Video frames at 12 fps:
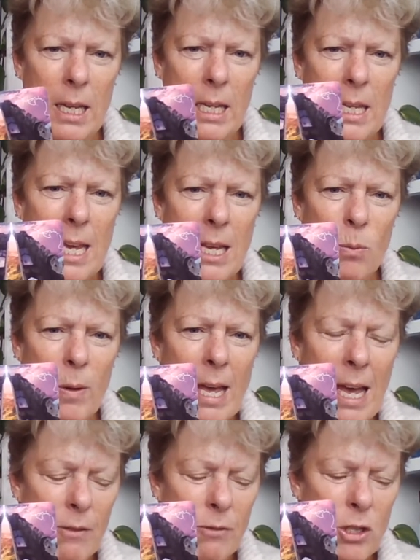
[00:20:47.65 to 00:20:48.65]
Yet we
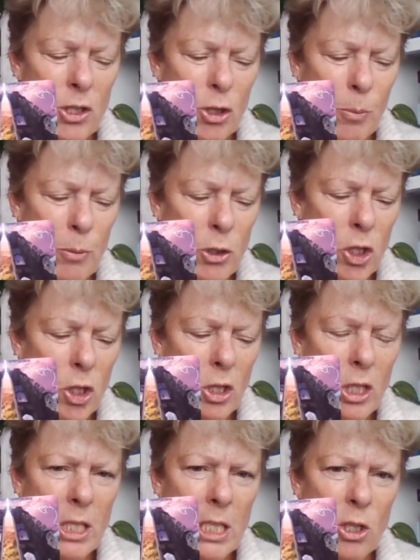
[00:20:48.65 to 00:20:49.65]
have this
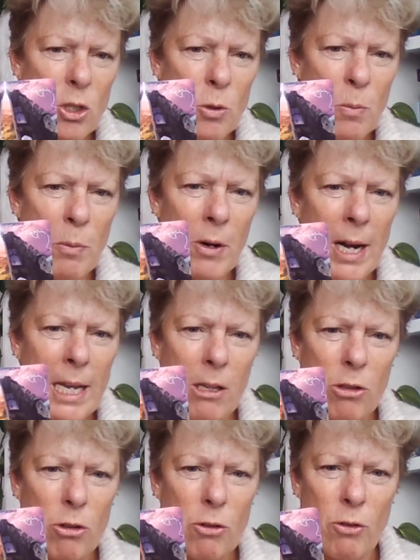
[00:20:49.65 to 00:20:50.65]
opportunity to
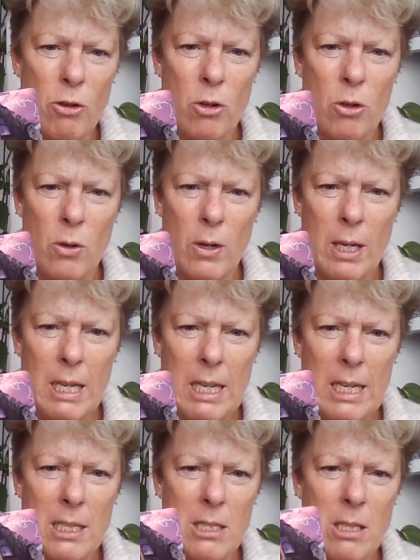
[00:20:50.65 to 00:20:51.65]
break through
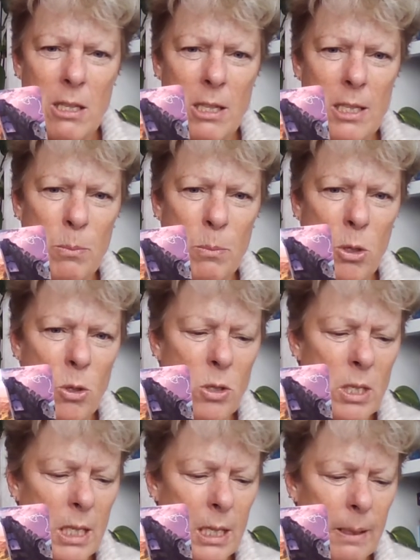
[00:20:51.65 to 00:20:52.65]
into this
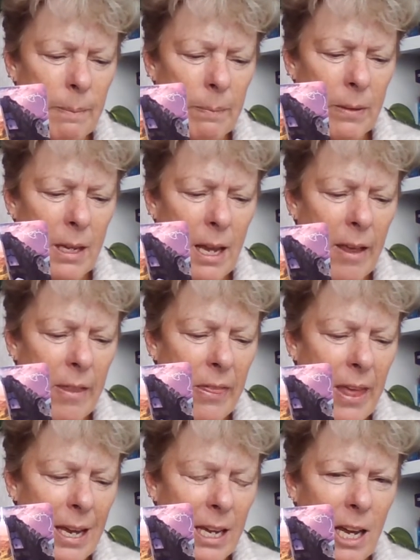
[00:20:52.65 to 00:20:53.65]
beauty.
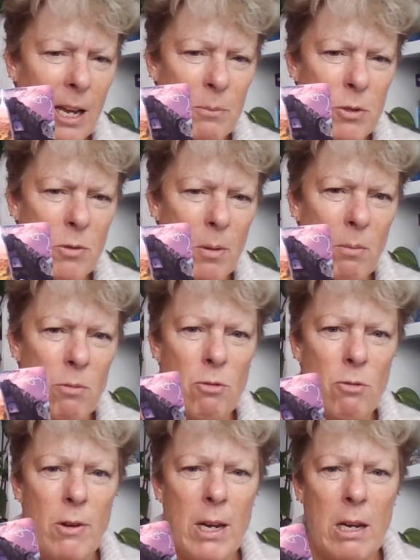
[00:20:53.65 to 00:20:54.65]
And that comes
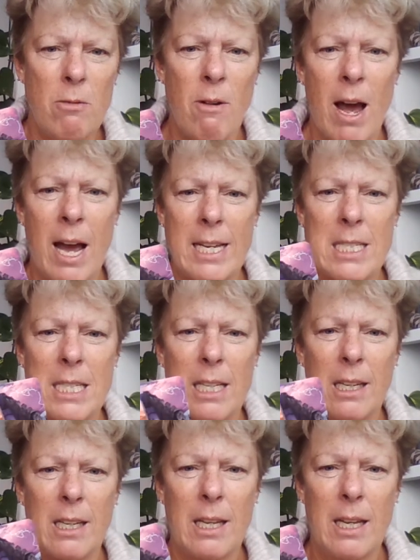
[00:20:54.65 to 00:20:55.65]
from
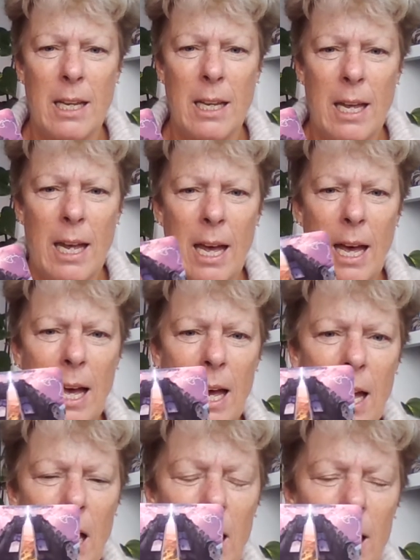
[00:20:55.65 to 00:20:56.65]
rewriting
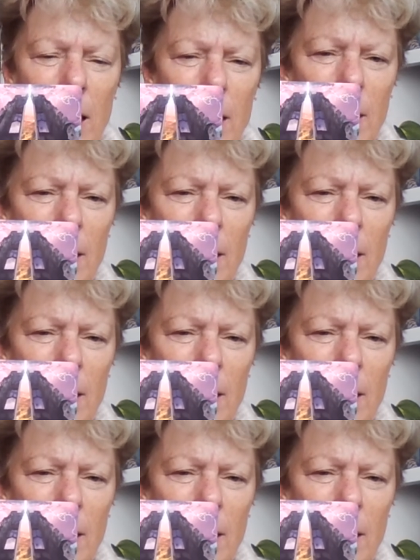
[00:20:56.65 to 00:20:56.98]
the